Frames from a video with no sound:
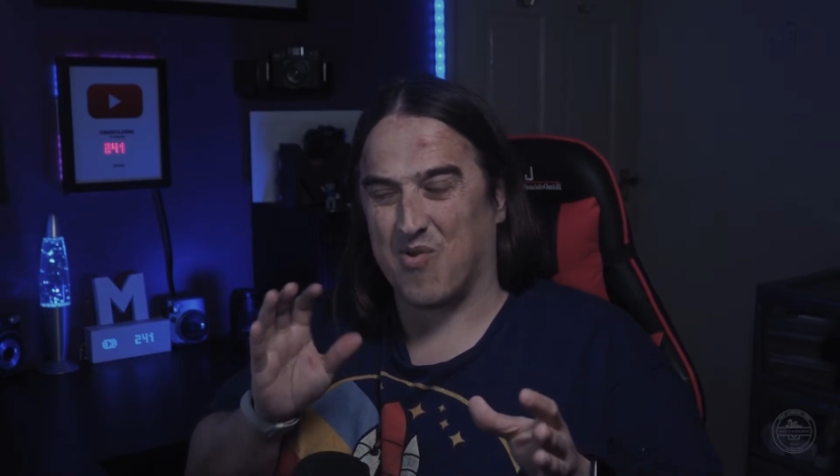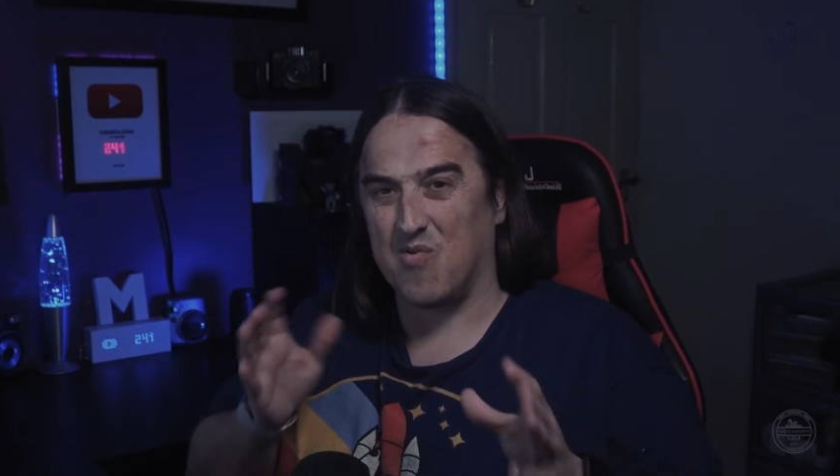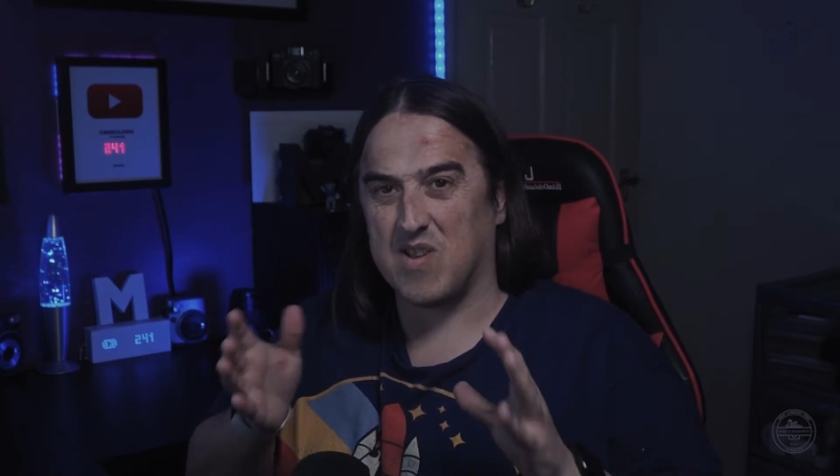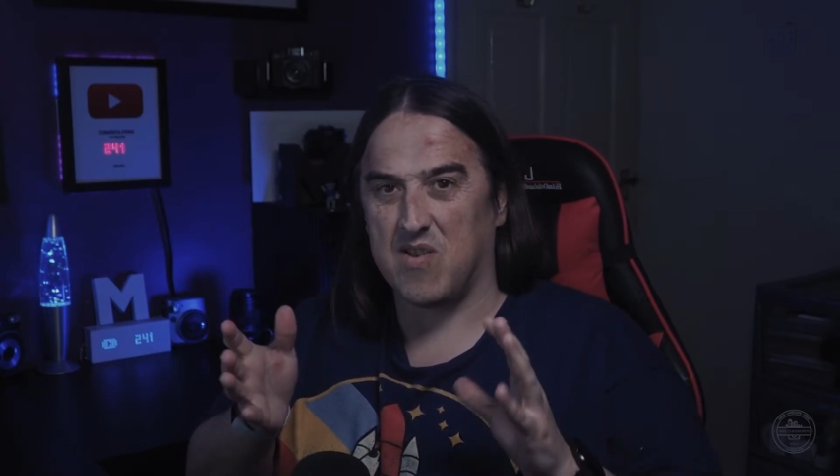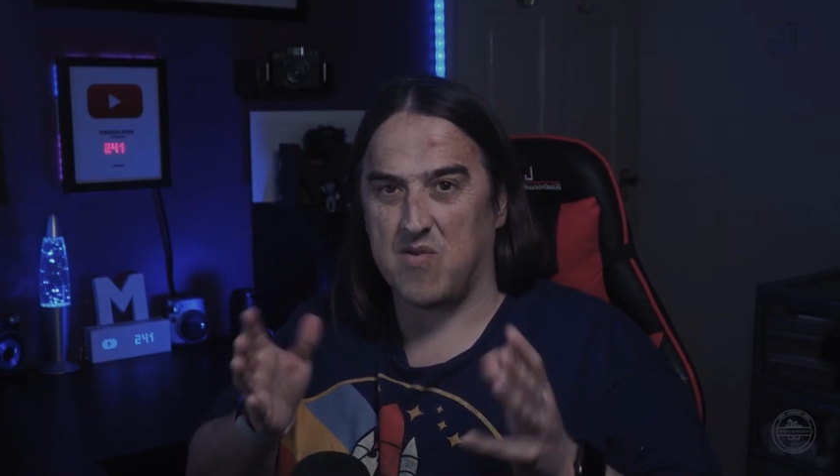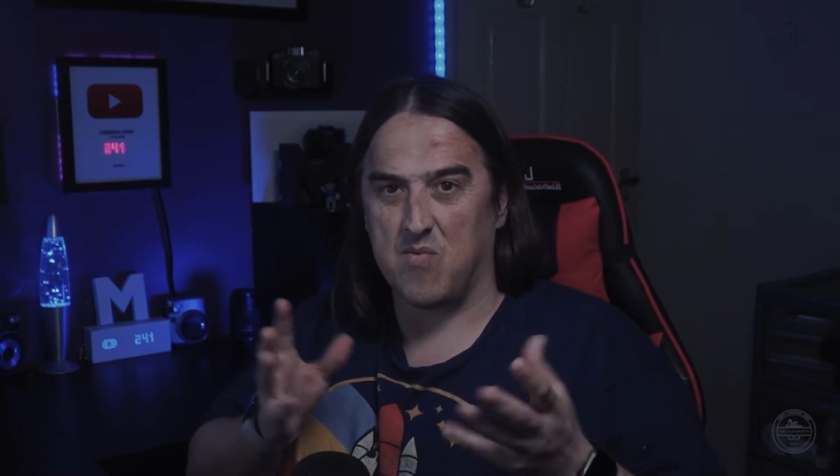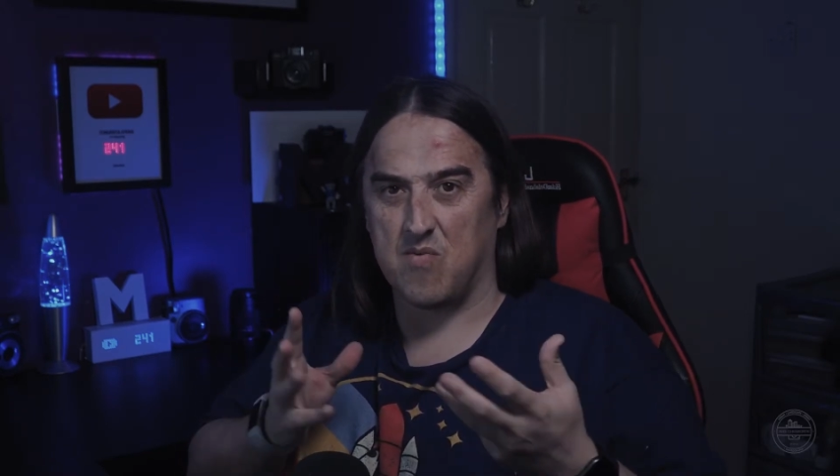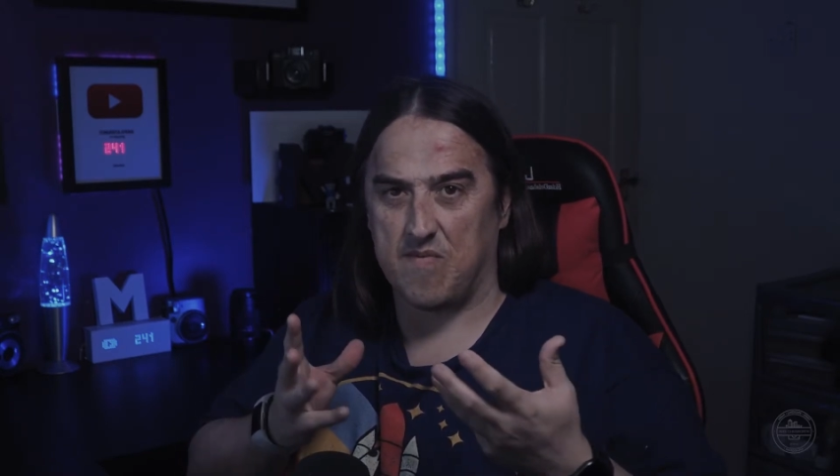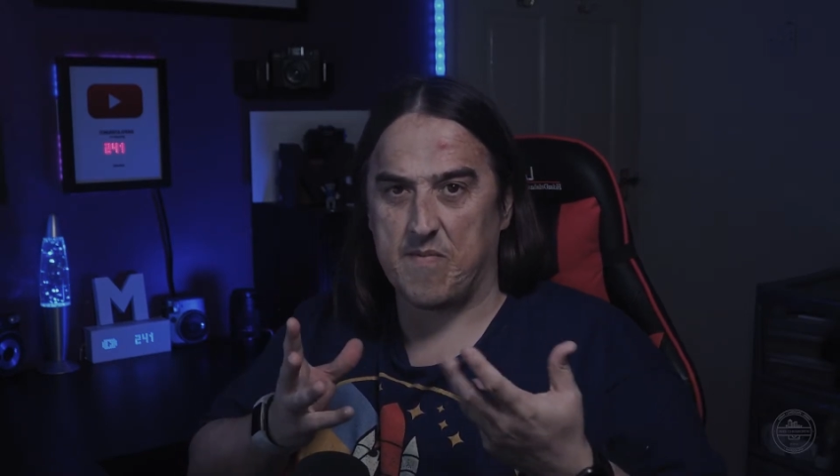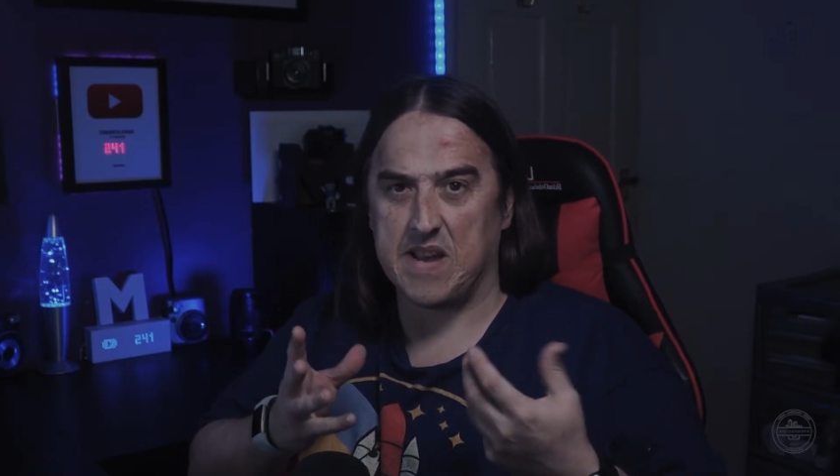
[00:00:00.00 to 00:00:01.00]
going to
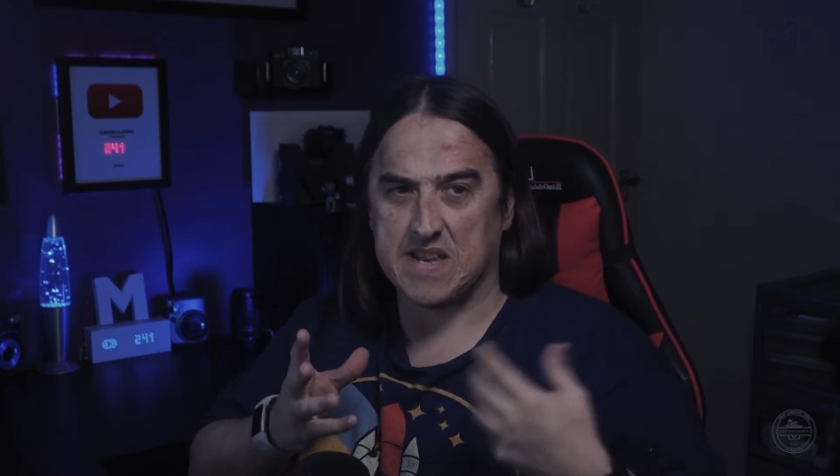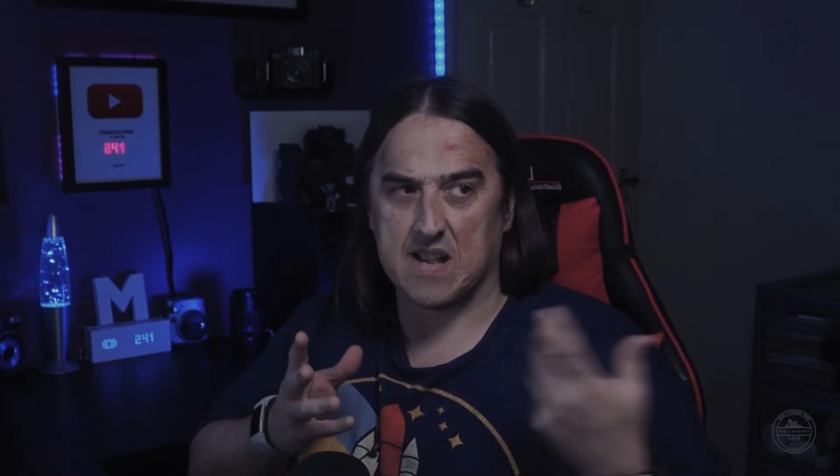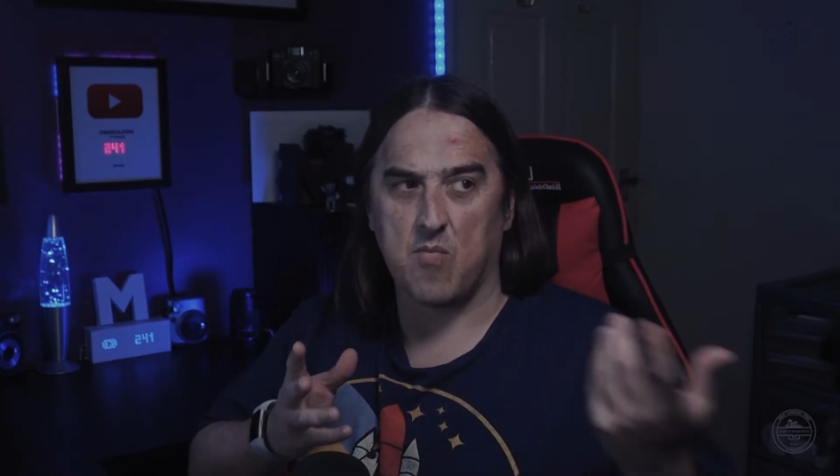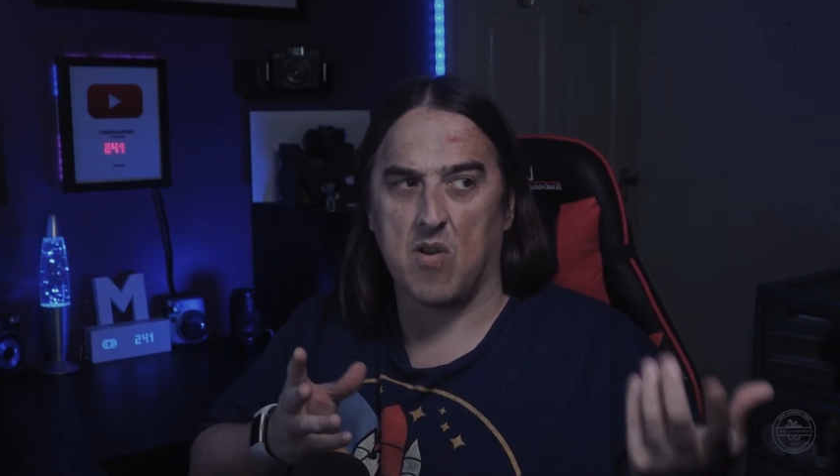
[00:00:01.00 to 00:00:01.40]
basically,